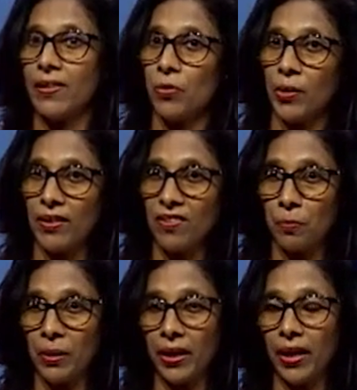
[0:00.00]
The tree is
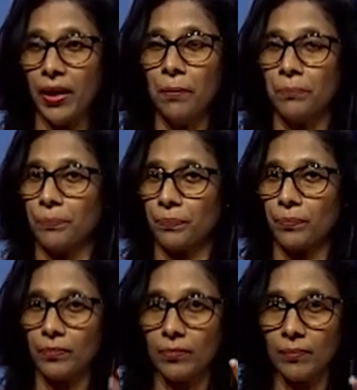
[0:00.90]
speaking,
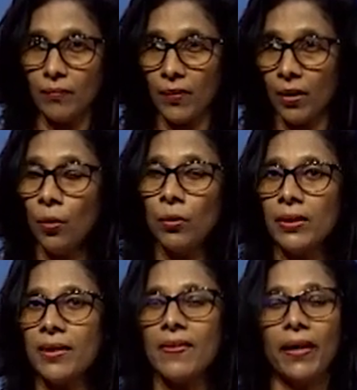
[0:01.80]
all
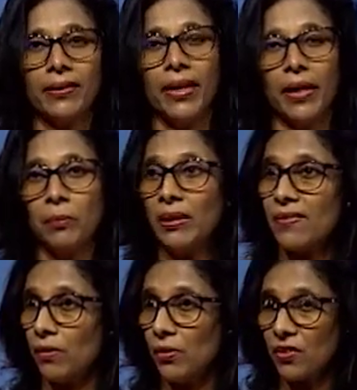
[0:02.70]
these other animals
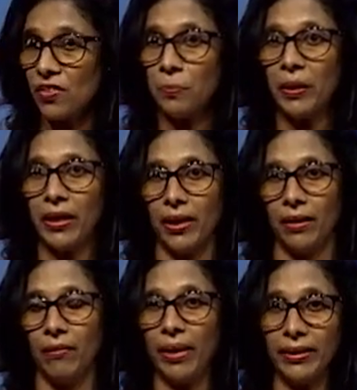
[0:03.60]
are also speaking,
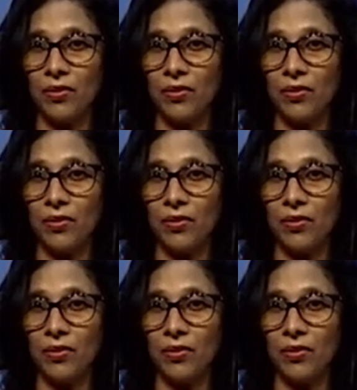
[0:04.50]
right.